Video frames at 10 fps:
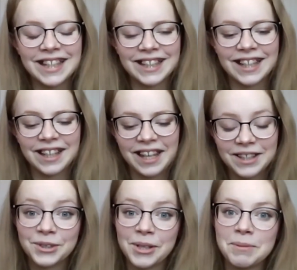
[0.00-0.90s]
And in
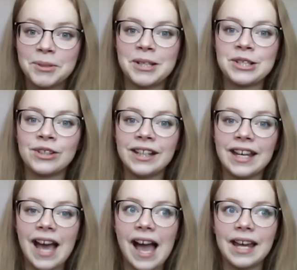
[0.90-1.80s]
the script originally,
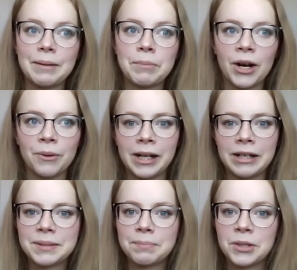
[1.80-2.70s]
it had a part where
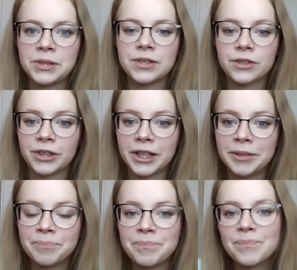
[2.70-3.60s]
I was supposed to
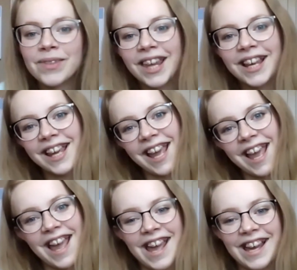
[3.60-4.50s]
scream.
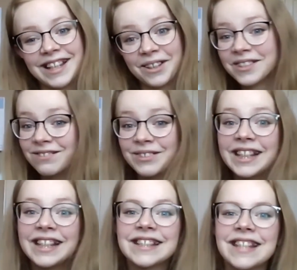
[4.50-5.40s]
And I was
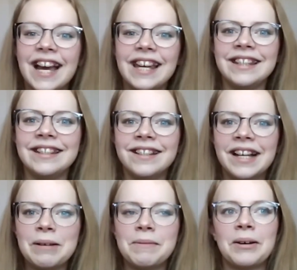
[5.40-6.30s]
really excited
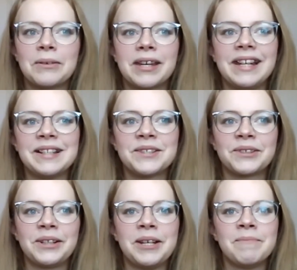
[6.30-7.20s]
about getting to
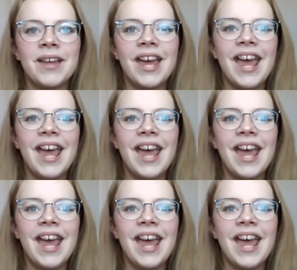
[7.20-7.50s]
scream.